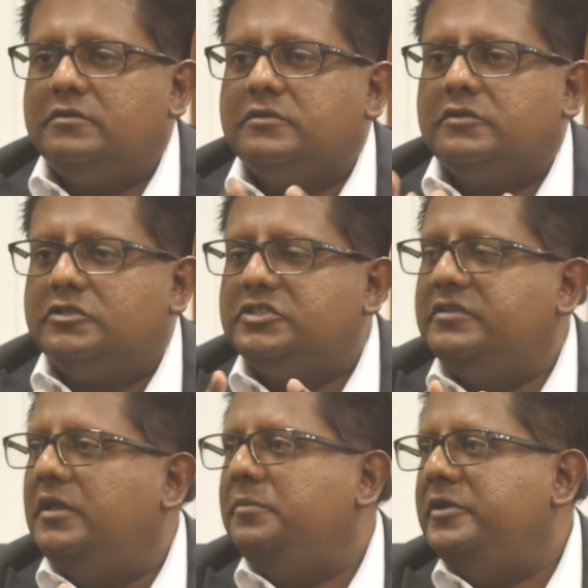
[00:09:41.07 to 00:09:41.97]
such as
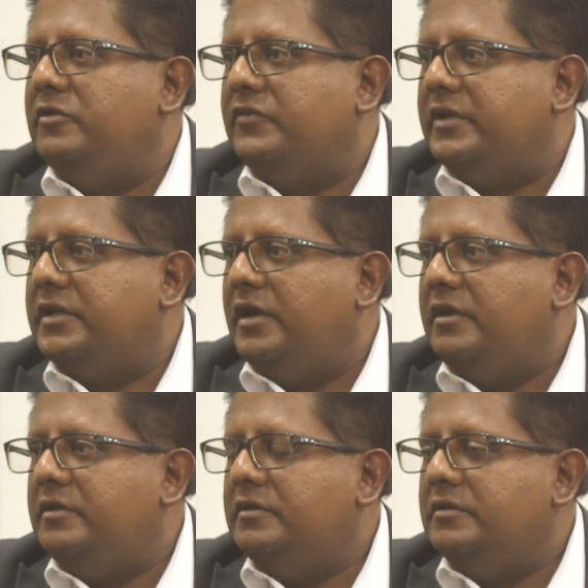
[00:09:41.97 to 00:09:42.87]
the Emir of
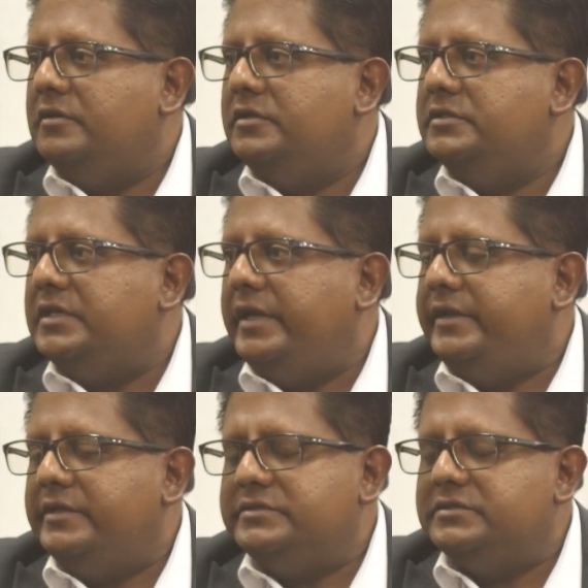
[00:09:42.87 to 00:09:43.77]
Qatar, His
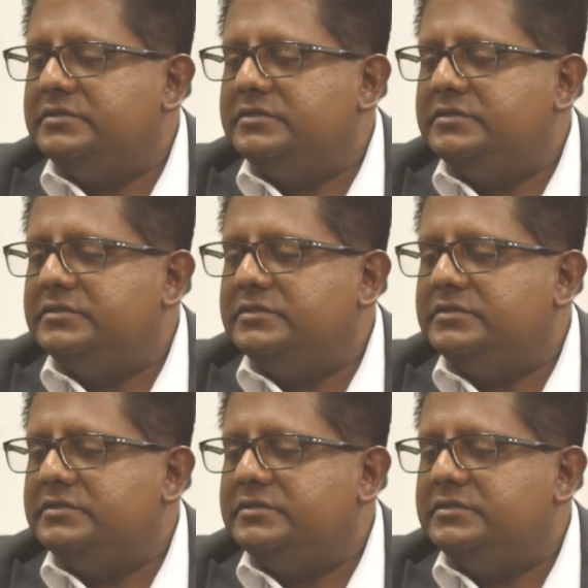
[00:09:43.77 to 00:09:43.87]
Highness,